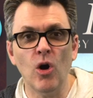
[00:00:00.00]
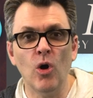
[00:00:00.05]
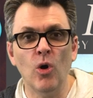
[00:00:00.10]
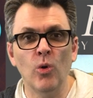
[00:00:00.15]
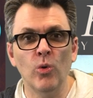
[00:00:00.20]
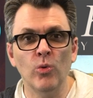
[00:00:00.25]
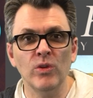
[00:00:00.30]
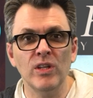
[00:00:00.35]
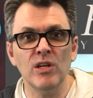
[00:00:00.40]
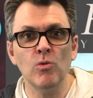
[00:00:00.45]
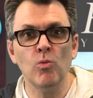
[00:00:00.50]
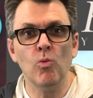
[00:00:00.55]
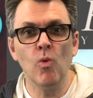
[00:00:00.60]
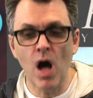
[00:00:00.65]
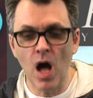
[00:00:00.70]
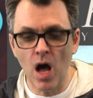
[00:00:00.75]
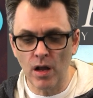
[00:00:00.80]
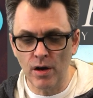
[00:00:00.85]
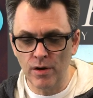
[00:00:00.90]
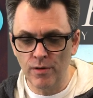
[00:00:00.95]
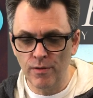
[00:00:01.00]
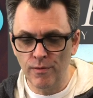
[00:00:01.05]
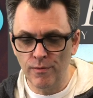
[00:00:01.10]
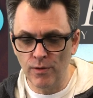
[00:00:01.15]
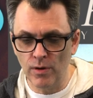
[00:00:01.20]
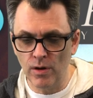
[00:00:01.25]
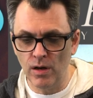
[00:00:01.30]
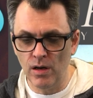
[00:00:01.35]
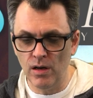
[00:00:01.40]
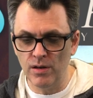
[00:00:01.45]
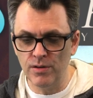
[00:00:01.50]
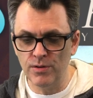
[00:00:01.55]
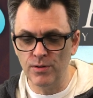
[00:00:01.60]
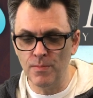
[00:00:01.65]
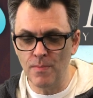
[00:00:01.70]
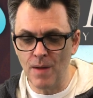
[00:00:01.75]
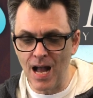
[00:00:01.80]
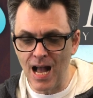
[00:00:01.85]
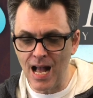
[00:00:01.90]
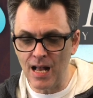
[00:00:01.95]
only water for 100
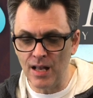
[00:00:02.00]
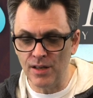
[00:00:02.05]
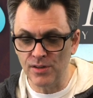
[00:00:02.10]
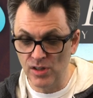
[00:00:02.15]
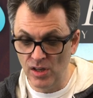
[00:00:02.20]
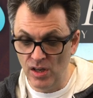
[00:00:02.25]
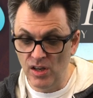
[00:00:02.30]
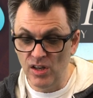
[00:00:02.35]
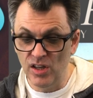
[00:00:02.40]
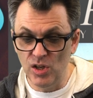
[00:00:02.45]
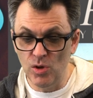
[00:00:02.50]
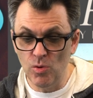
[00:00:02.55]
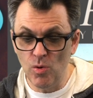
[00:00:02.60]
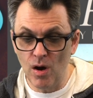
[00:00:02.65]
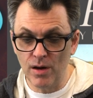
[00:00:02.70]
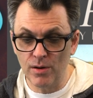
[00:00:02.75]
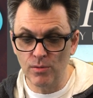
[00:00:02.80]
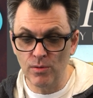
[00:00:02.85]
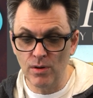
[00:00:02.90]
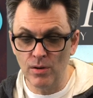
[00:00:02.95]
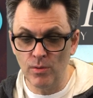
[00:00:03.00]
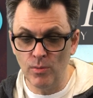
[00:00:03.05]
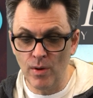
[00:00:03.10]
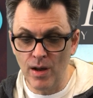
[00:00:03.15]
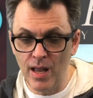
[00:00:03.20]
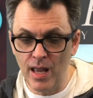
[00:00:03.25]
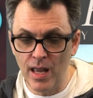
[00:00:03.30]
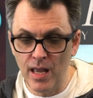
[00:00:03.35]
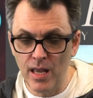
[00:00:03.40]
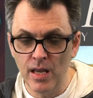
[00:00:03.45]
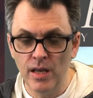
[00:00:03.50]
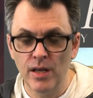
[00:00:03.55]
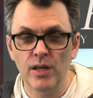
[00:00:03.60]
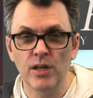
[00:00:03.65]
miles. You want to run away?